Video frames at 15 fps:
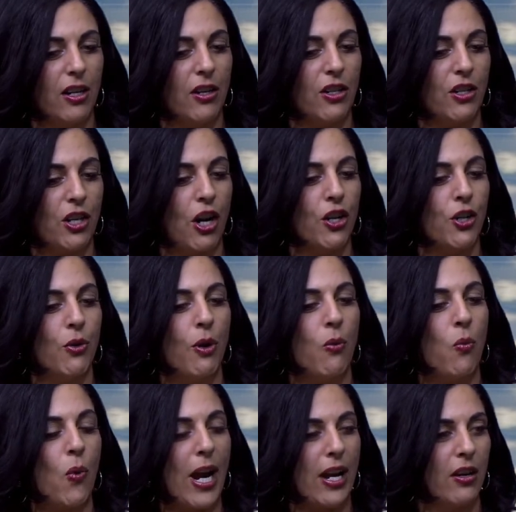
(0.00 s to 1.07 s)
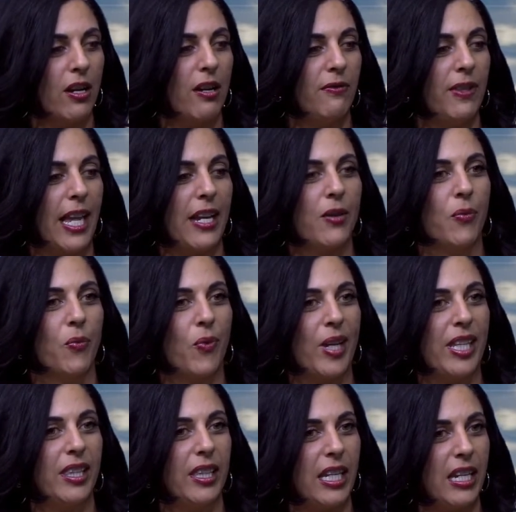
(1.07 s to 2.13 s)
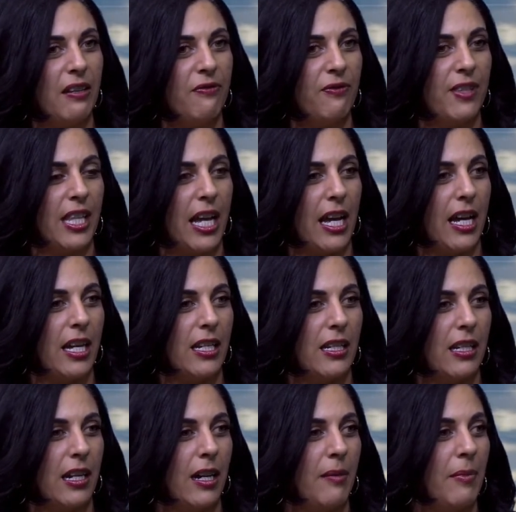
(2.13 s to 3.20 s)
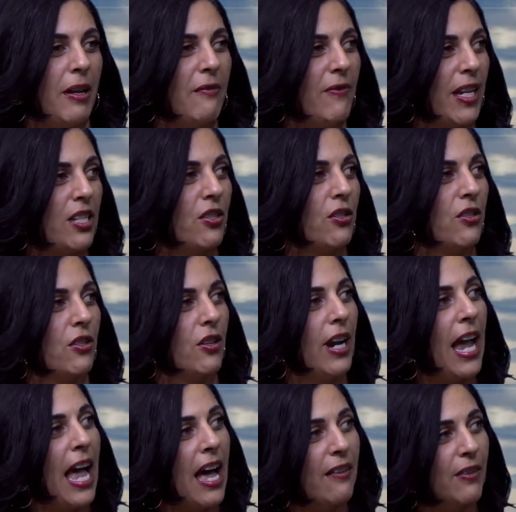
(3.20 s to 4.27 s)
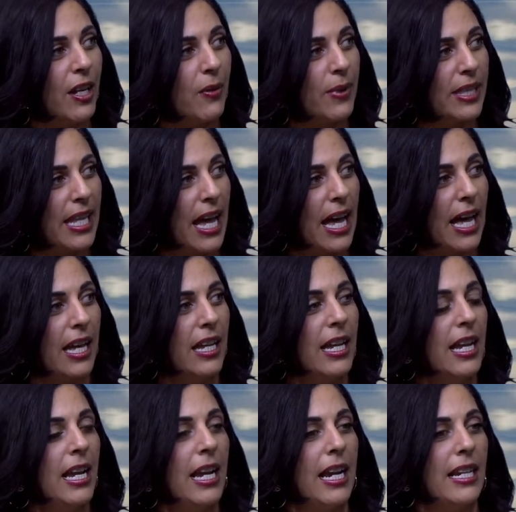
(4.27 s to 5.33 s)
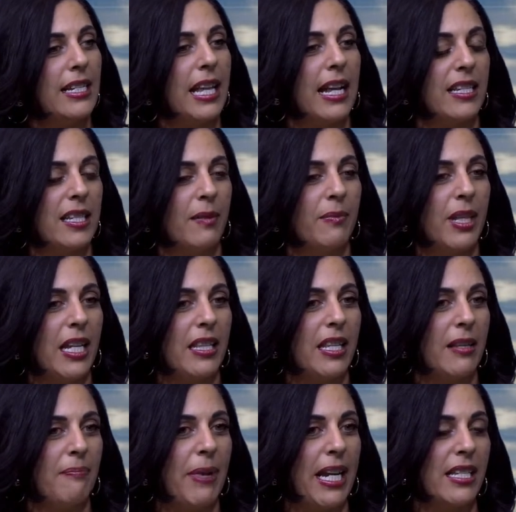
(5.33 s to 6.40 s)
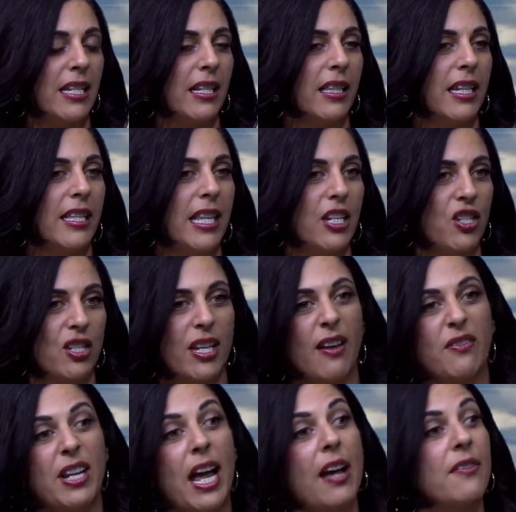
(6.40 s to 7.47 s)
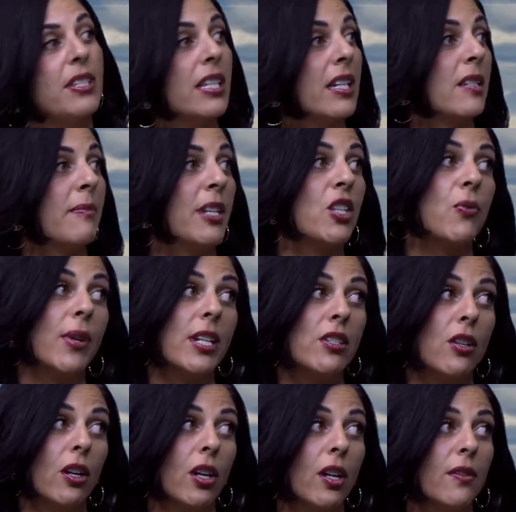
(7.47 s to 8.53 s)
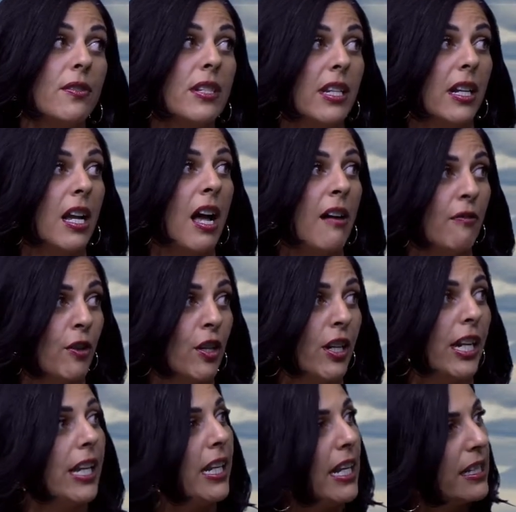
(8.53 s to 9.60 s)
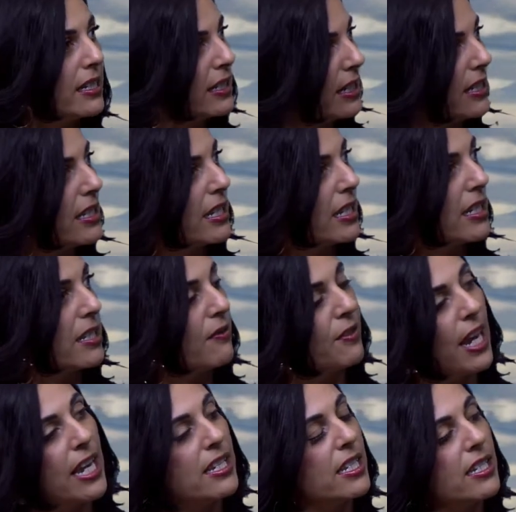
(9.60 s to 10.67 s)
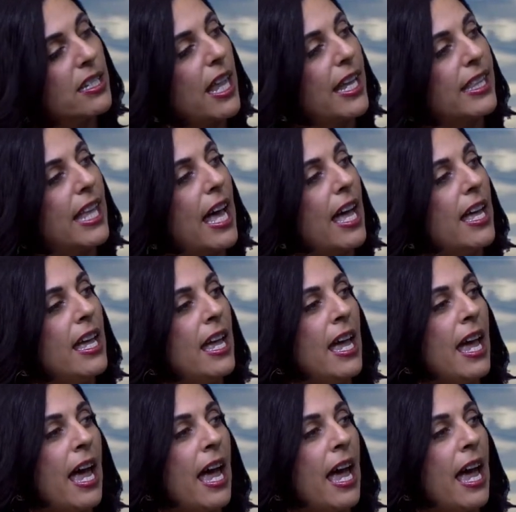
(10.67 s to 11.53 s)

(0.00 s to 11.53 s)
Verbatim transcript: or are you aware of like relief that um, investors are having with that? Is that something that basically they just have to have six months reserves to cover in instances of cases like that?